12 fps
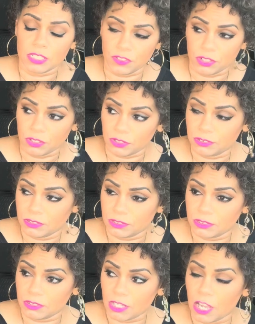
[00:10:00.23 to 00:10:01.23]
funeral
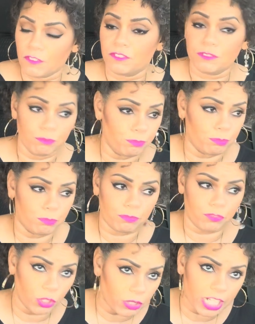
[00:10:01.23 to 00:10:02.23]
a
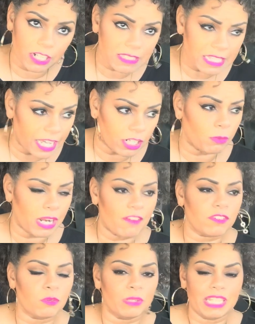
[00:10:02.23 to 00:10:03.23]
few years later,
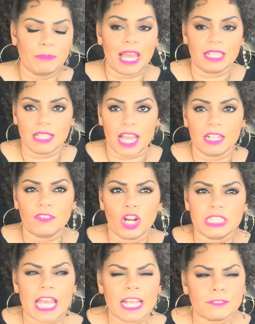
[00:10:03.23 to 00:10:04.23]
whatever, when he died of a
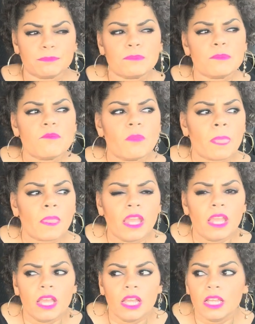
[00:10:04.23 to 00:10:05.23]
heart attack.
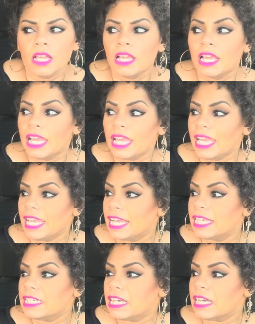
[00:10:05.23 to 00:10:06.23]

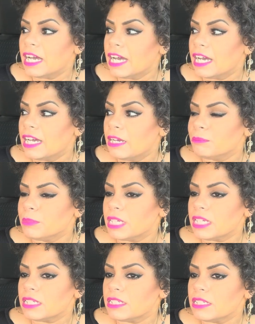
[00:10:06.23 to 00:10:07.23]
And
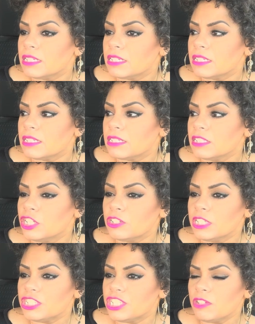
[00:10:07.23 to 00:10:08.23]
little
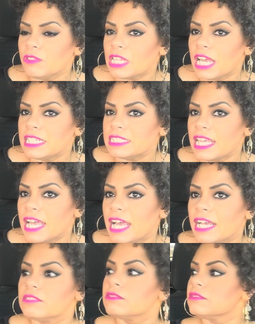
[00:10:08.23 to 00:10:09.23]
did she realize
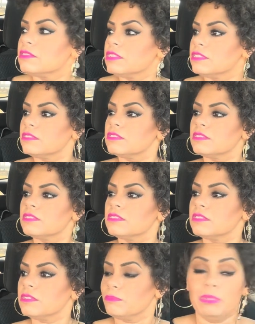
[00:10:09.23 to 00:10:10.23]
that
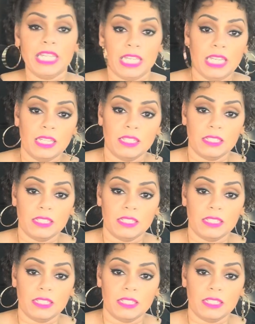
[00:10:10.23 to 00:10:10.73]
me